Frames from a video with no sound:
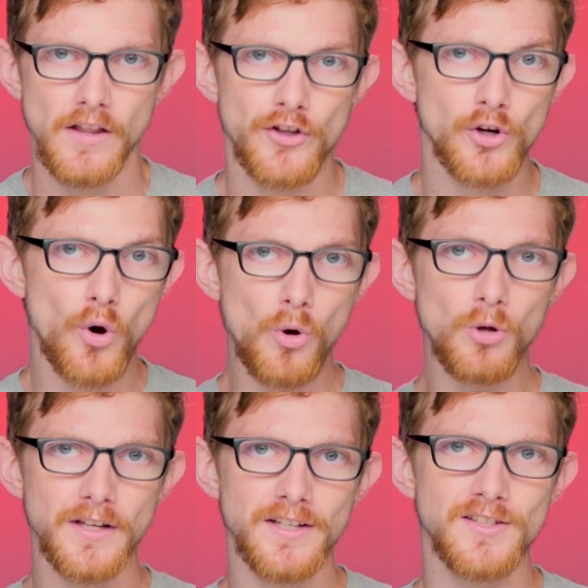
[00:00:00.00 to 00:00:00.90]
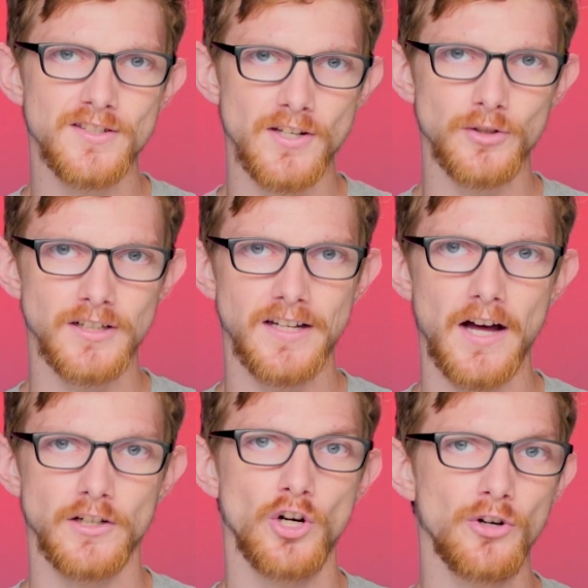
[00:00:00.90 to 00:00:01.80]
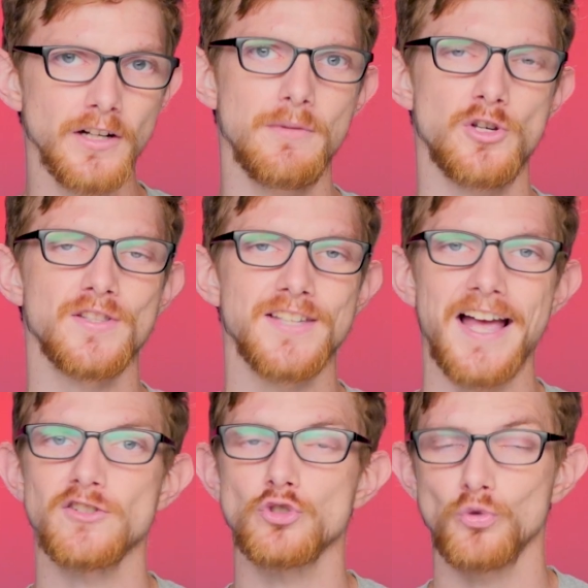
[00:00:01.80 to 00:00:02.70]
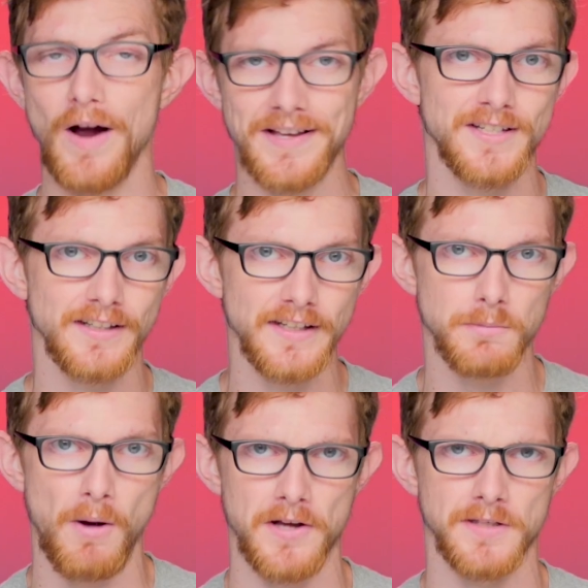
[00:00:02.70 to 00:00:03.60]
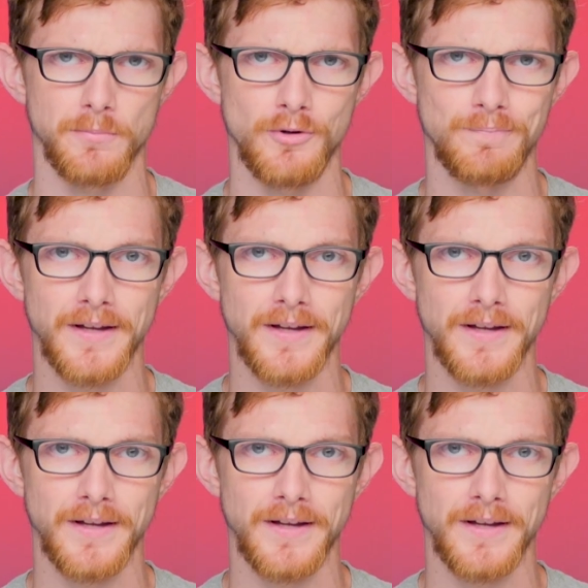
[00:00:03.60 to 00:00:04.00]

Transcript: The goal is still to cut current emissions as drastically as possible.